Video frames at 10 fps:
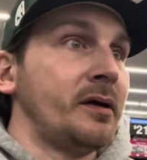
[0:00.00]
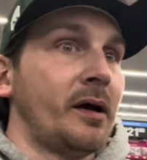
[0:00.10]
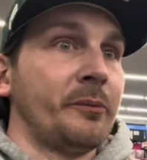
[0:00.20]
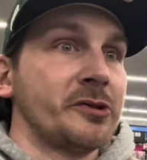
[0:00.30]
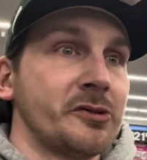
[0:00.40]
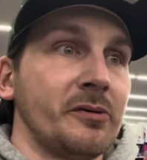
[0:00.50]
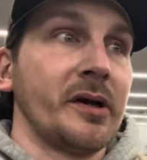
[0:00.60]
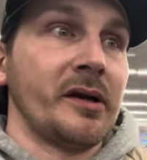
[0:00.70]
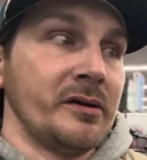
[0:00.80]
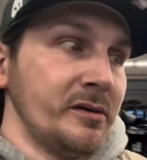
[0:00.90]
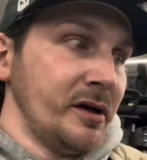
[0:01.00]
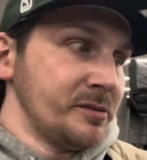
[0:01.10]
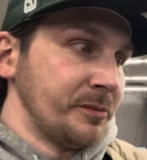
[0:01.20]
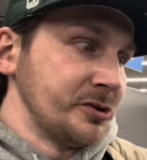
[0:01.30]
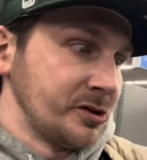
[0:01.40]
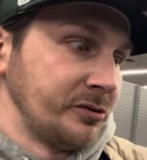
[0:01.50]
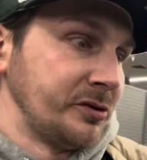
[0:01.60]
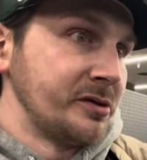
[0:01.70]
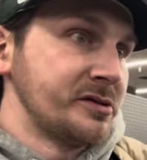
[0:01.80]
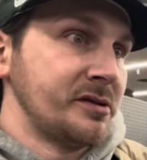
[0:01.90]
Not much going on here. They got a bunch of
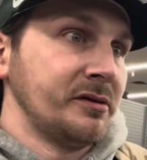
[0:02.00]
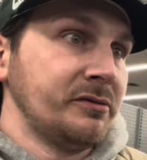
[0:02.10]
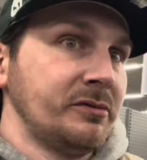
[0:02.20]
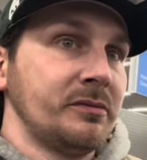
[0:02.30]
clearance stuff.